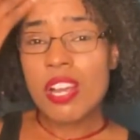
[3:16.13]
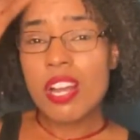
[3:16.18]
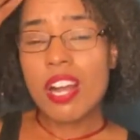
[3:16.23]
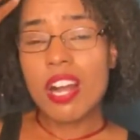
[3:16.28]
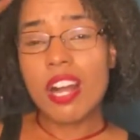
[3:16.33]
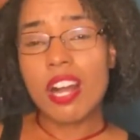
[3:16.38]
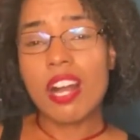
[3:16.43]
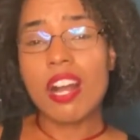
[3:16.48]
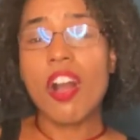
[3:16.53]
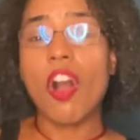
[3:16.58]

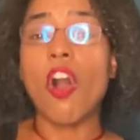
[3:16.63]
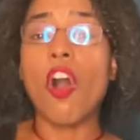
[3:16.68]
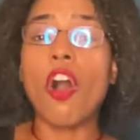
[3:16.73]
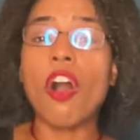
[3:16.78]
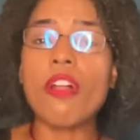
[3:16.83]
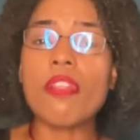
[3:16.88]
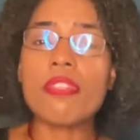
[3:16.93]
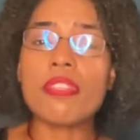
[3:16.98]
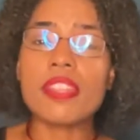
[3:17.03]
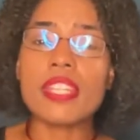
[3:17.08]
uh,
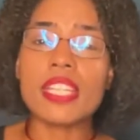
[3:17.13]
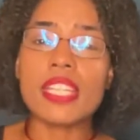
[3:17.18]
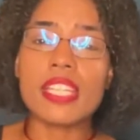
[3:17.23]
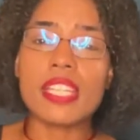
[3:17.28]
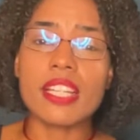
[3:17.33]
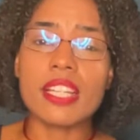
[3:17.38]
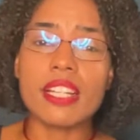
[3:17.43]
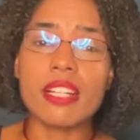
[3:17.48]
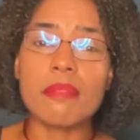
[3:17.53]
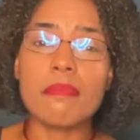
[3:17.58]
on
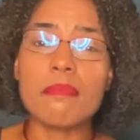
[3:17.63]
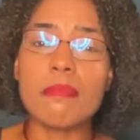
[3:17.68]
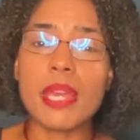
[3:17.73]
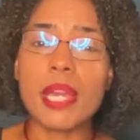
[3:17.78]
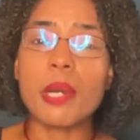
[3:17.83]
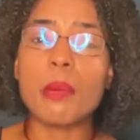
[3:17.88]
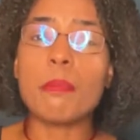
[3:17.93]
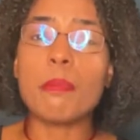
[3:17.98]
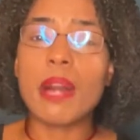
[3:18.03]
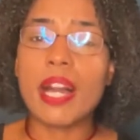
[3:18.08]
the uh,
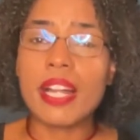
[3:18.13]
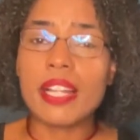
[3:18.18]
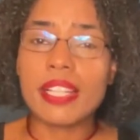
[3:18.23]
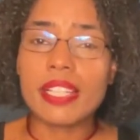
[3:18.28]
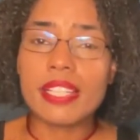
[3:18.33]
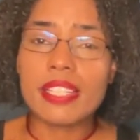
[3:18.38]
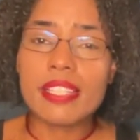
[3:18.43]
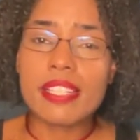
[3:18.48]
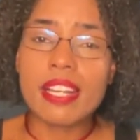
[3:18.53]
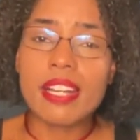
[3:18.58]
mail
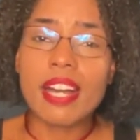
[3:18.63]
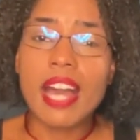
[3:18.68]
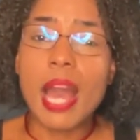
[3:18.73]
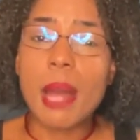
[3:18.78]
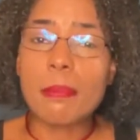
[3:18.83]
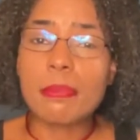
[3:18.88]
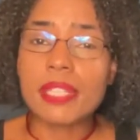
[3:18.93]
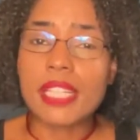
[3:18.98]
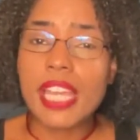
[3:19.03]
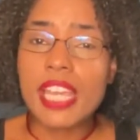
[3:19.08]
ballot uh,
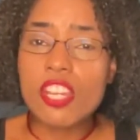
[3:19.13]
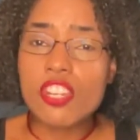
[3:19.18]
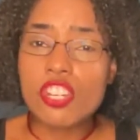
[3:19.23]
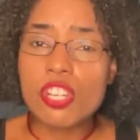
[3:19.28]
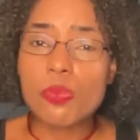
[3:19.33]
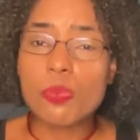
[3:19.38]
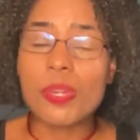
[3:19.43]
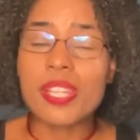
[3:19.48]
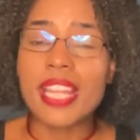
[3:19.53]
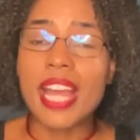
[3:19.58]

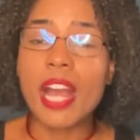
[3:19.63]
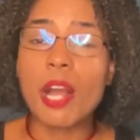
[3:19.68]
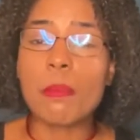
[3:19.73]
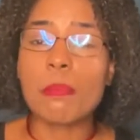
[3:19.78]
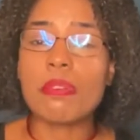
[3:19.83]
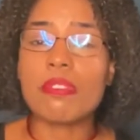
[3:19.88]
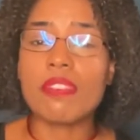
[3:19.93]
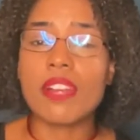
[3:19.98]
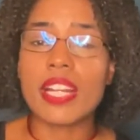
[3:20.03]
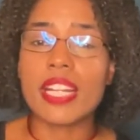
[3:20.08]
application without
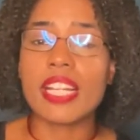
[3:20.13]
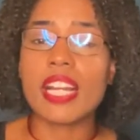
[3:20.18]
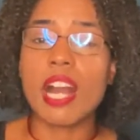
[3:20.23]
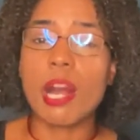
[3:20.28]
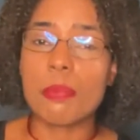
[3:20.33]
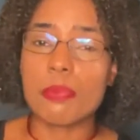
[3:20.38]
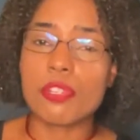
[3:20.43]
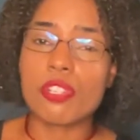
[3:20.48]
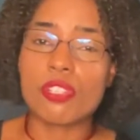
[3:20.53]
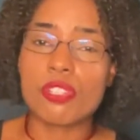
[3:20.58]
providing
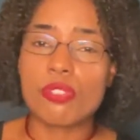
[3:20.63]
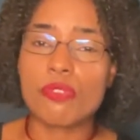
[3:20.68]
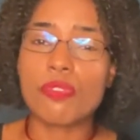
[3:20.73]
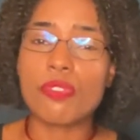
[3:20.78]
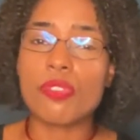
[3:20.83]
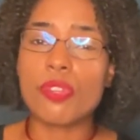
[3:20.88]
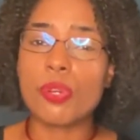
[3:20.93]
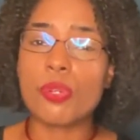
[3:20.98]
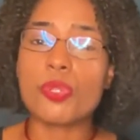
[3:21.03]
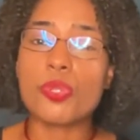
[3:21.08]
options
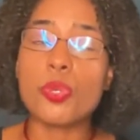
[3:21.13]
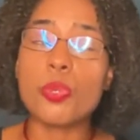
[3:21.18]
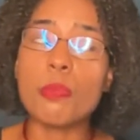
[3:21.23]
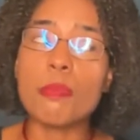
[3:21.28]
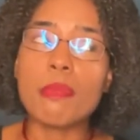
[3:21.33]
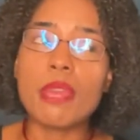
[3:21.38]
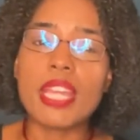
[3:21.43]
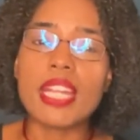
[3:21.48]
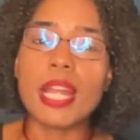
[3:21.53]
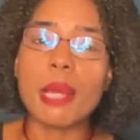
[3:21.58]
for those who
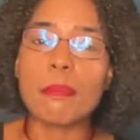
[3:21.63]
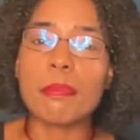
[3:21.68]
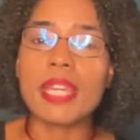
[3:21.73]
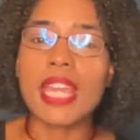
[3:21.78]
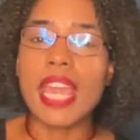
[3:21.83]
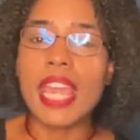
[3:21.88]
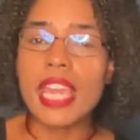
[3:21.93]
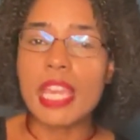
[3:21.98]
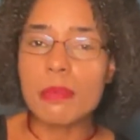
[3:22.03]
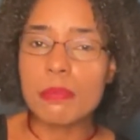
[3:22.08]
may not
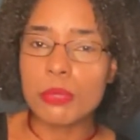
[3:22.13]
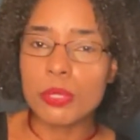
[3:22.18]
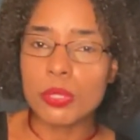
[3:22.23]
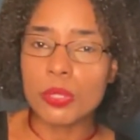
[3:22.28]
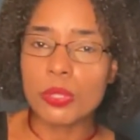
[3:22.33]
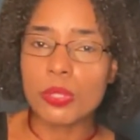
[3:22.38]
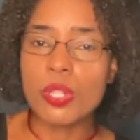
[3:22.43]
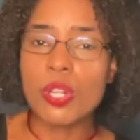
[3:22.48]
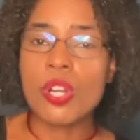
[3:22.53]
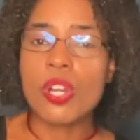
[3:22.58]
be
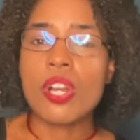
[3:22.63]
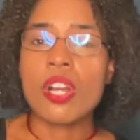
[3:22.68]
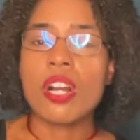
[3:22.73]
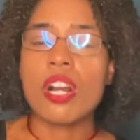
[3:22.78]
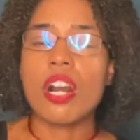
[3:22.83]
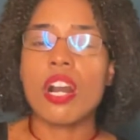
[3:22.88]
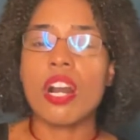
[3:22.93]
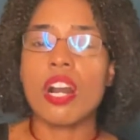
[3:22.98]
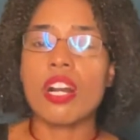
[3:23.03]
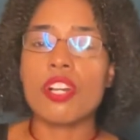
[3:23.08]
able
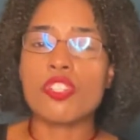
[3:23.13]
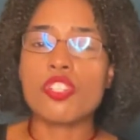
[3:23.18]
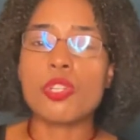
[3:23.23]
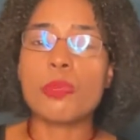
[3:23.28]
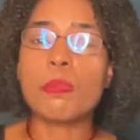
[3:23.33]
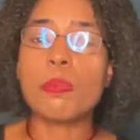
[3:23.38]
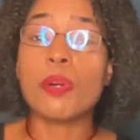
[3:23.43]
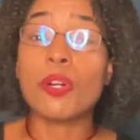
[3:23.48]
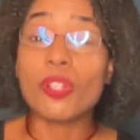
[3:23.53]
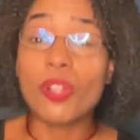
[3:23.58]
uh, to
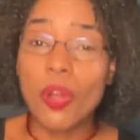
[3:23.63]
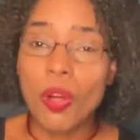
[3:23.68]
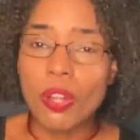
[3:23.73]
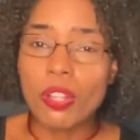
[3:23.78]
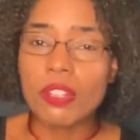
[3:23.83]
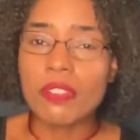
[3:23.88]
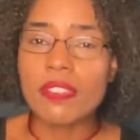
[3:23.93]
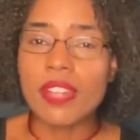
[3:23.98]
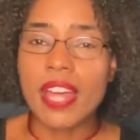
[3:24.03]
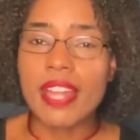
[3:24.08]
pull
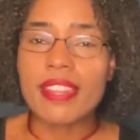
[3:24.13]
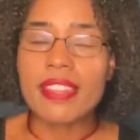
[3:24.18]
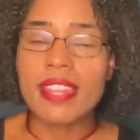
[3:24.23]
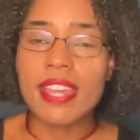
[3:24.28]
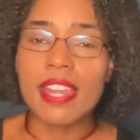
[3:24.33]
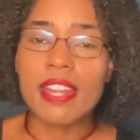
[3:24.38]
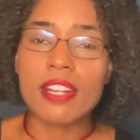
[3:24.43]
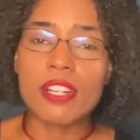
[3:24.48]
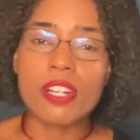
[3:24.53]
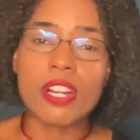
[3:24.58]
all of that
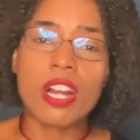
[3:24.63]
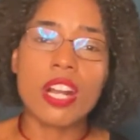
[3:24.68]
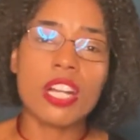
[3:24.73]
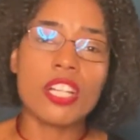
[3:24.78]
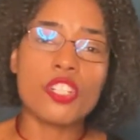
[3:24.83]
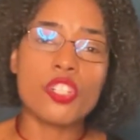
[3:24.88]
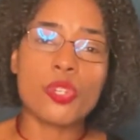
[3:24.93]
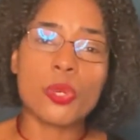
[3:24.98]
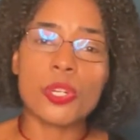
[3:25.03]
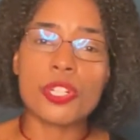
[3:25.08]
there.
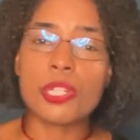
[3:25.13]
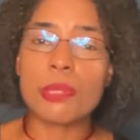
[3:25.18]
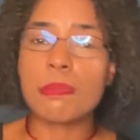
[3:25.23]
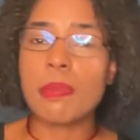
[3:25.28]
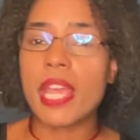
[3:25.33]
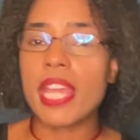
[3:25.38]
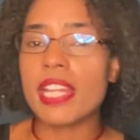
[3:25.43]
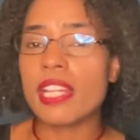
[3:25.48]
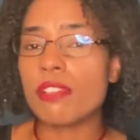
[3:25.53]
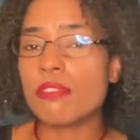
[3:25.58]
Uh, Georgia
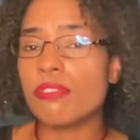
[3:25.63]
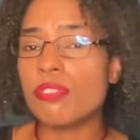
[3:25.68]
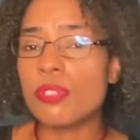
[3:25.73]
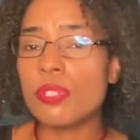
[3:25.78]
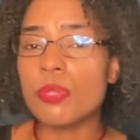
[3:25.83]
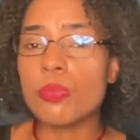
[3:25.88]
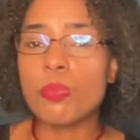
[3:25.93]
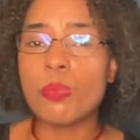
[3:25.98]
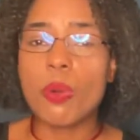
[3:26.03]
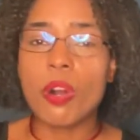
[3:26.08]
banning
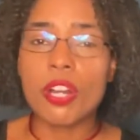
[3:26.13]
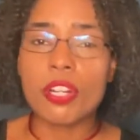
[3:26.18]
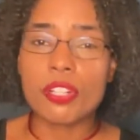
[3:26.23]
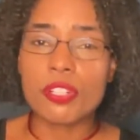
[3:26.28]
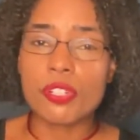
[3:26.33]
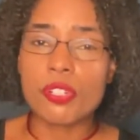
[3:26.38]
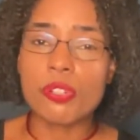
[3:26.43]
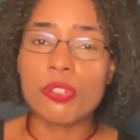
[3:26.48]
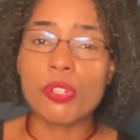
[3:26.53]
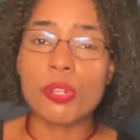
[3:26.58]
food and water
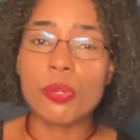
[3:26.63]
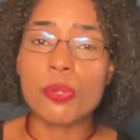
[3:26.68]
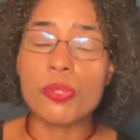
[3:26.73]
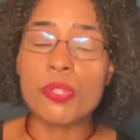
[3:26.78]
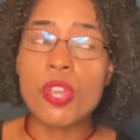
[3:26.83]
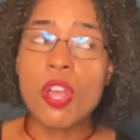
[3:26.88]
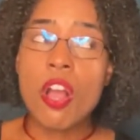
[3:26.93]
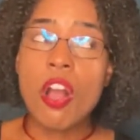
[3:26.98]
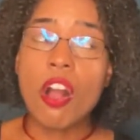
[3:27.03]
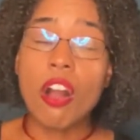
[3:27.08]
to
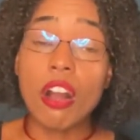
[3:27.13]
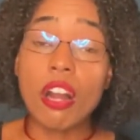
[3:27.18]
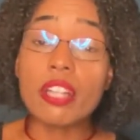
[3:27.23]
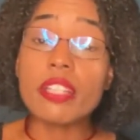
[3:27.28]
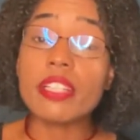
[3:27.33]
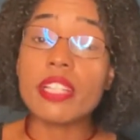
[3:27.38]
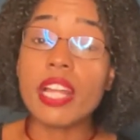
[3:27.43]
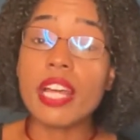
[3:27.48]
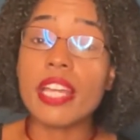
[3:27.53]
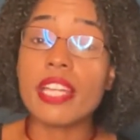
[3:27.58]
those
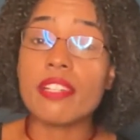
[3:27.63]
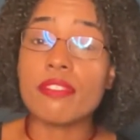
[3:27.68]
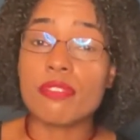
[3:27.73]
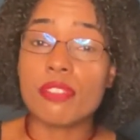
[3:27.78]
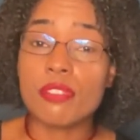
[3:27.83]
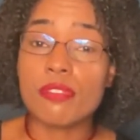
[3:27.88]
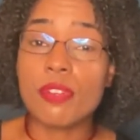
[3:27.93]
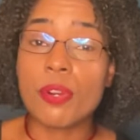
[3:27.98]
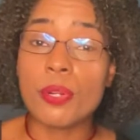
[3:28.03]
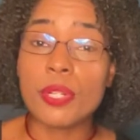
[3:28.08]
online
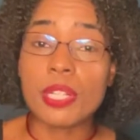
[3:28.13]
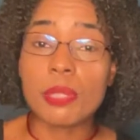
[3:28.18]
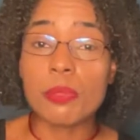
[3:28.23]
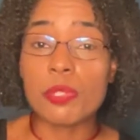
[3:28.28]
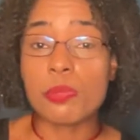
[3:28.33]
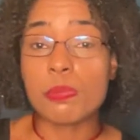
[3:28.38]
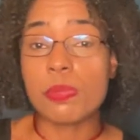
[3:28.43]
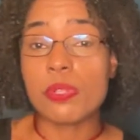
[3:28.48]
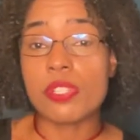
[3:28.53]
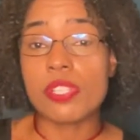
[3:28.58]
for voting,
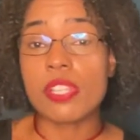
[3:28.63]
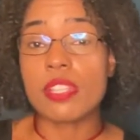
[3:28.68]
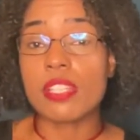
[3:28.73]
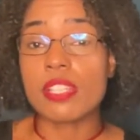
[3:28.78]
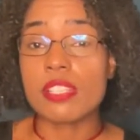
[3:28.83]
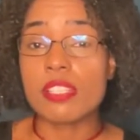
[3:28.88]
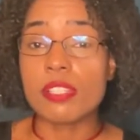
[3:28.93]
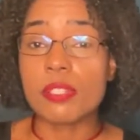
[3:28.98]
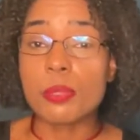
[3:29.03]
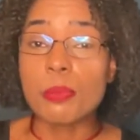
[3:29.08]
which personally I
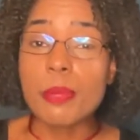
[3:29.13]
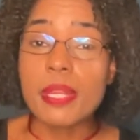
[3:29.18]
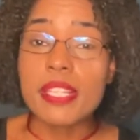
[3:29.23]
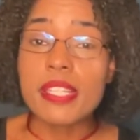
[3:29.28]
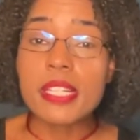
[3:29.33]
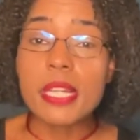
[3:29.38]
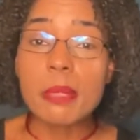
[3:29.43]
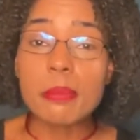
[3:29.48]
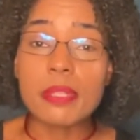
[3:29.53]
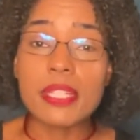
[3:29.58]
think is a little
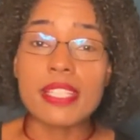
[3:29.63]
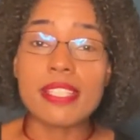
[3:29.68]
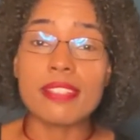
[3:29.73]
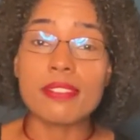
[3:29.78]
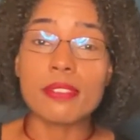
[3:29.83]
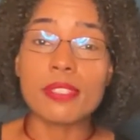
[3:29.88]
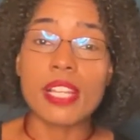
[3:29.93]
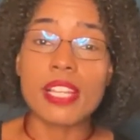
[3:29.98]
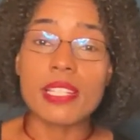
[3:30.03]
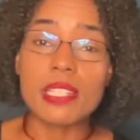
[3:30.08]
messed up because
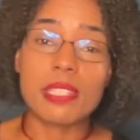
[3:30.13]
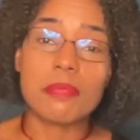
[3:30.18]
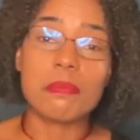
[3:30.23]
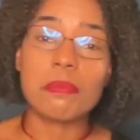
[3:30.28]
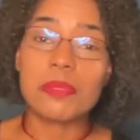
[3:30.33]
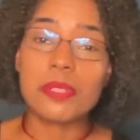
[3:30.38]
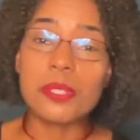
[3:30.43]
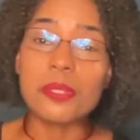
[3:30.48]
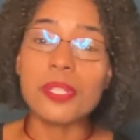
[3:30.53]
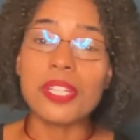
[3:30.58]
those lines
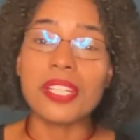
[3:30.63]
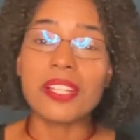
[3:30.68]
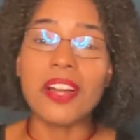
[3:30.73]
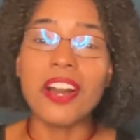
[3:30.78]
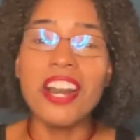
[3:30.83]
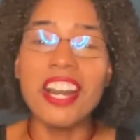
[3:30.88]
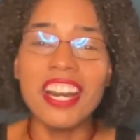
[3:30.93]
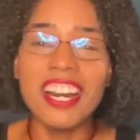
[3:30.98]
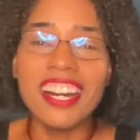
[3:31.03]
do get long.